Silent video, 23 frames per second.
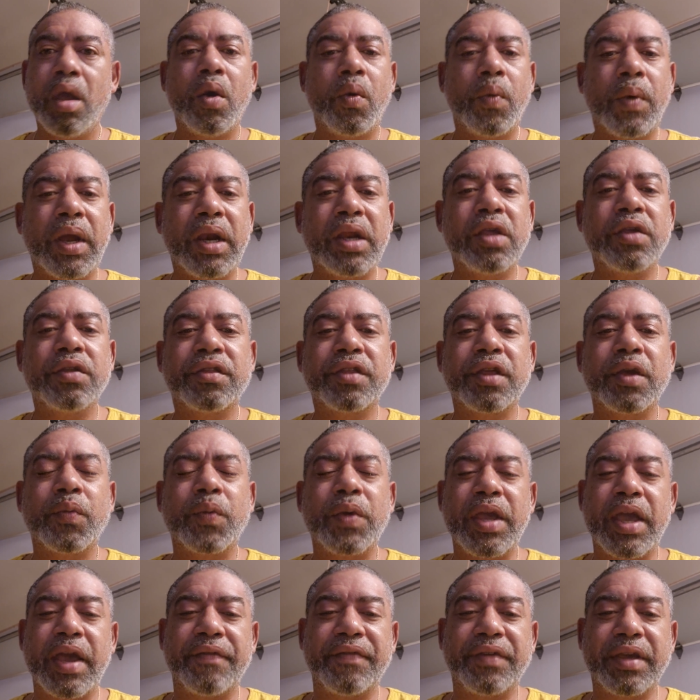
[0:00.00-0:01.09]
Why do you think
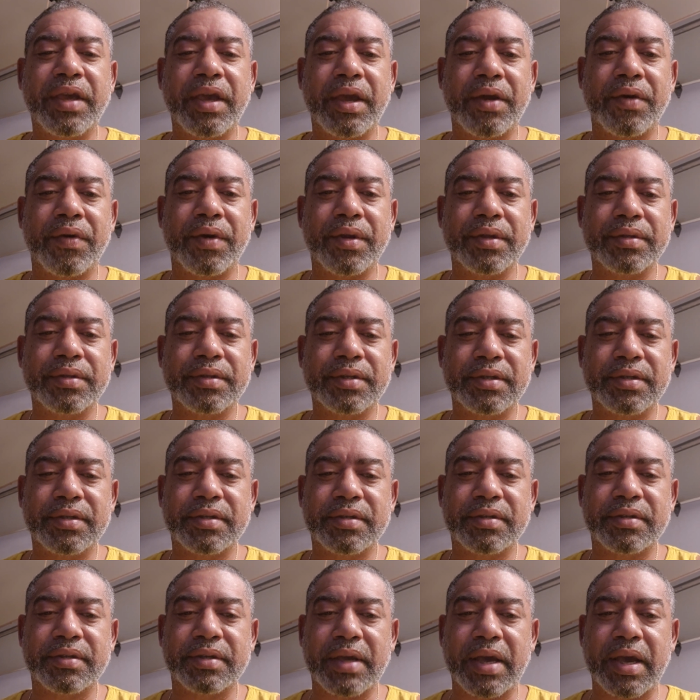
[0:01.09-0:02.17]
we have Karens in
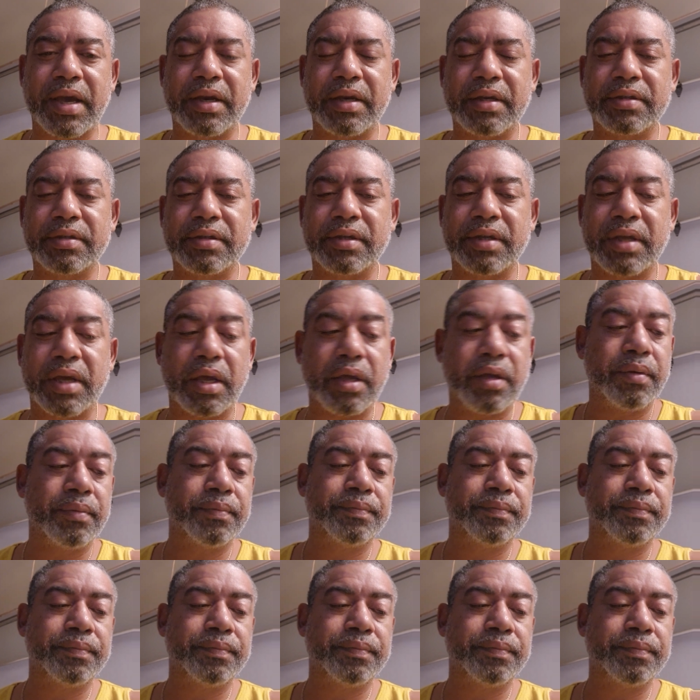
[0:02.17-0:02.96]
society today?